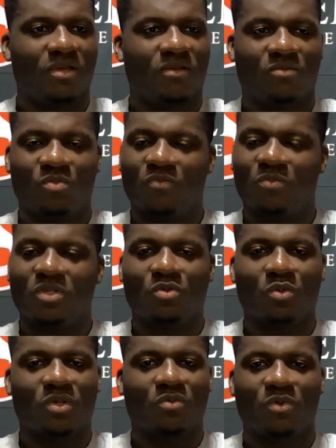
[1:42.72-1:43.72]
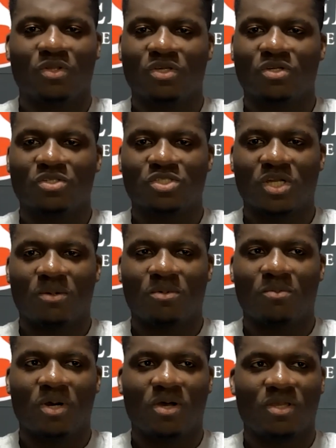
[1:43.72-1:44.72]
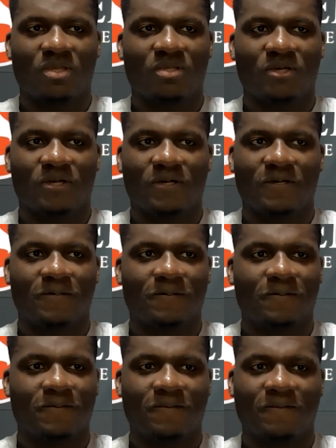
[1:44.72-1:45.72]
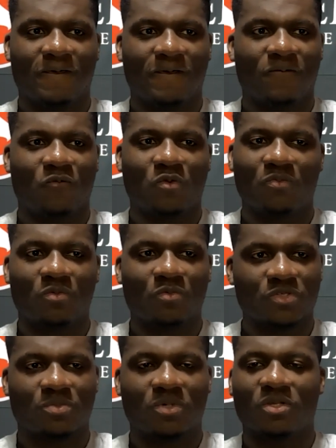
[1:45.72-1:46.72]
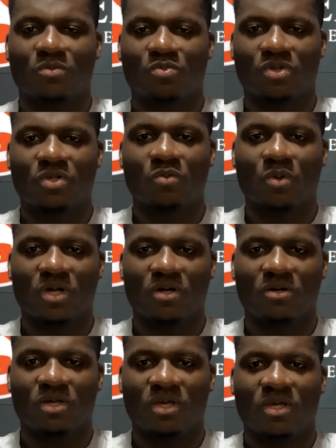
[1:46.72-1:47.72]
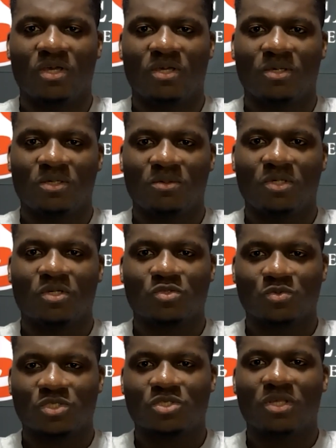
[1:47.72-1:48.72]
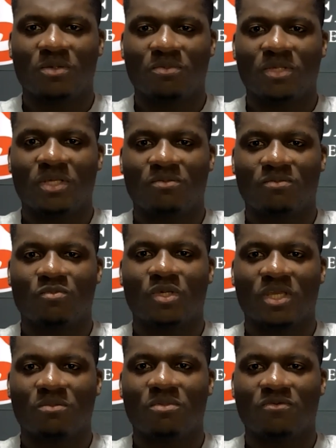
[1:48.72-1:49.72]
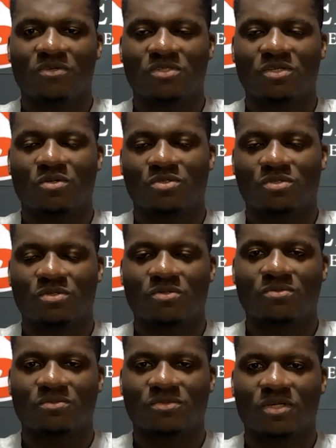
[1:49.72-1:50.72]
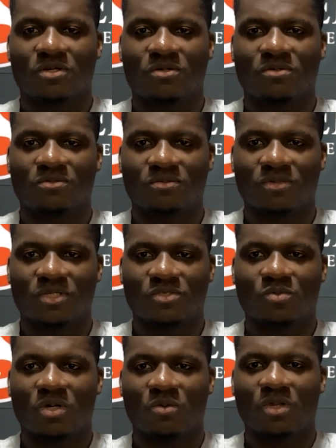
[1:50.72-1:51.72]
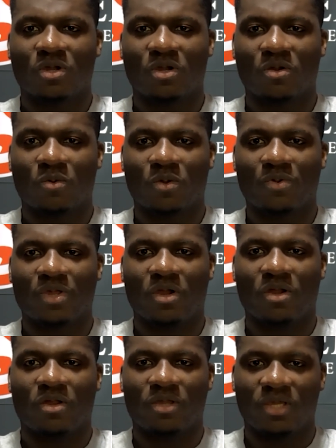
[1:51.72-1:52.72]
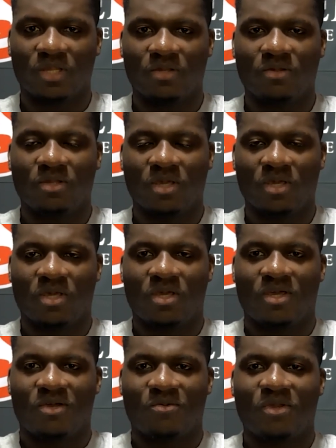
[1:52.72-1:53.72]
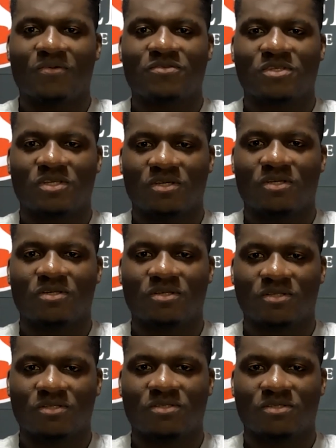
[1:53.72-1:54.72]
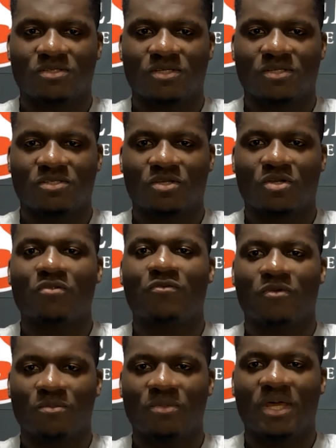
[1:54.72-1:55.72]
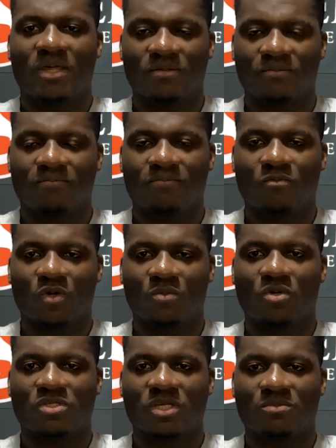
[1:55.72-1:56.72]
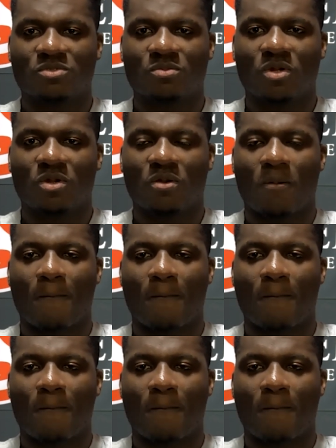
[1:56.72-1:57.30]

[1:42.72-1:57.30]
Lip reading: We've been doing a really good job about it. We've been responding pretty well, because we showed them that we can be physical too. So that's why we are where we are, and we have to confirm that one more time tomorrow.